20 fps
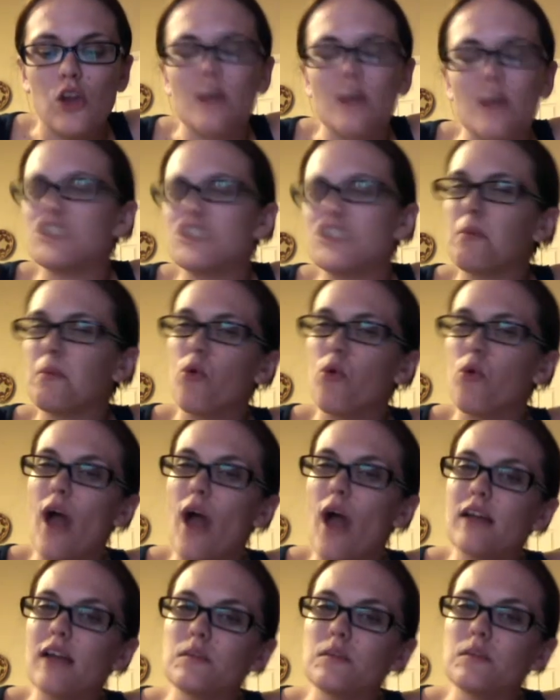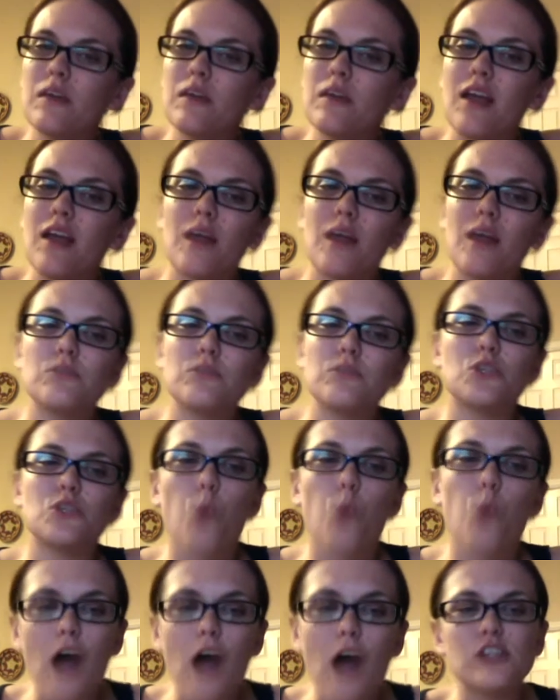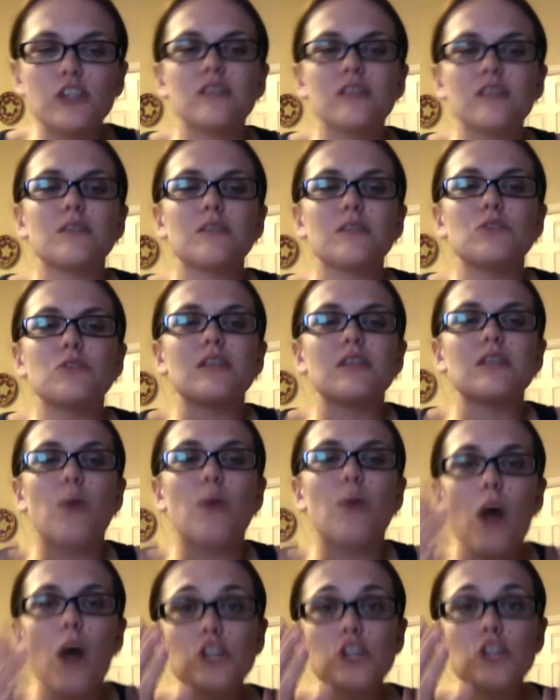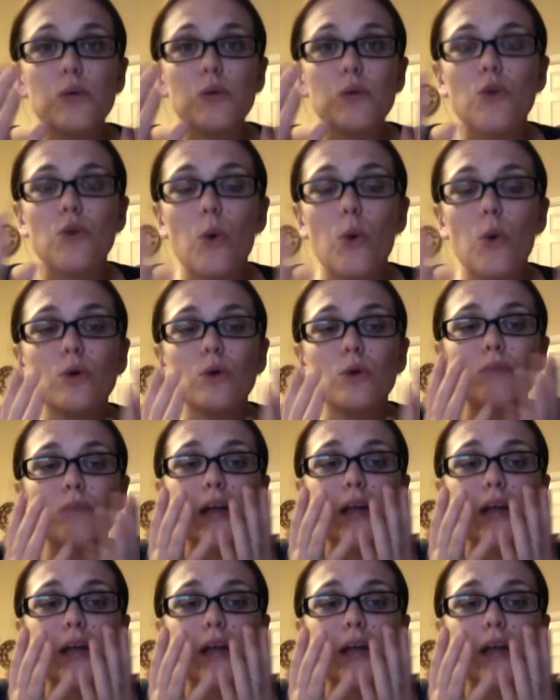it surprised me, and I'm just watching this. I'm just like watching it with horror.